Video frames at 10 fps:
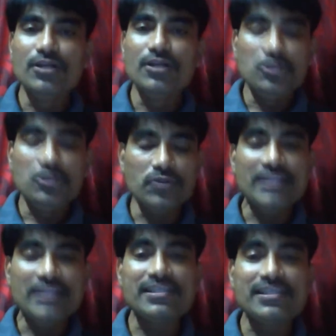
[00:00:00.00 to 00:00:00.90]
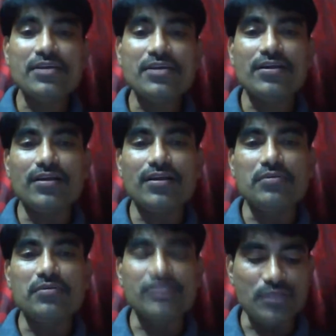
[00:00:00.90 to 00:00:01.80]
So let's see
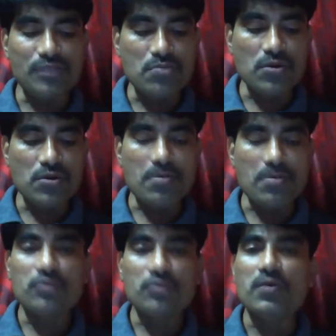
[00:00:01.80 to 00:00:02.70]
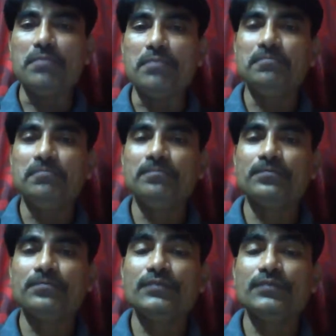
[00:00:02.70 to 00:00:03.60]
something more about verb.
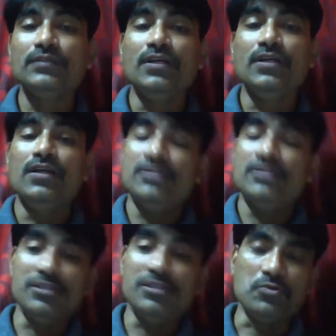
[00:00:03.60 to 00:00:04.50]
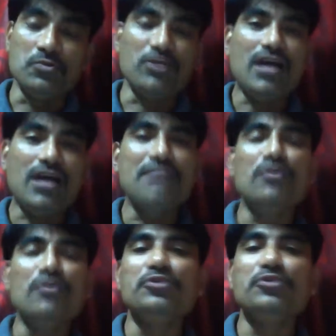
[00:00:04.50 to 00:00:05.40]
This is what I
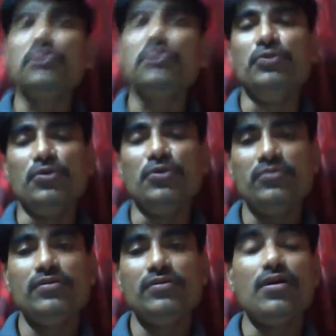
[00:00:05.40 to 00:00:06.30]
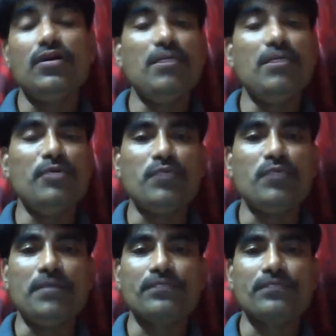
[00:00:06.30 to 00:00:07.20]
want you to know about verb.
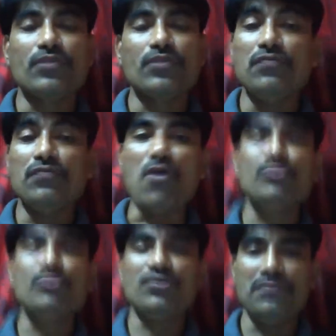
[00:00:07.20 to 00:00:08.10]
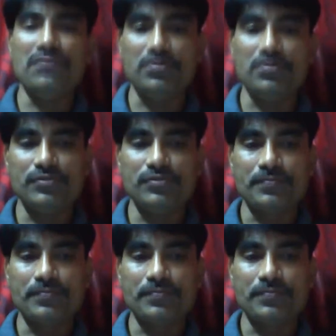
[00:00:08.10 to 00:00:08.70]
Forms of verbs.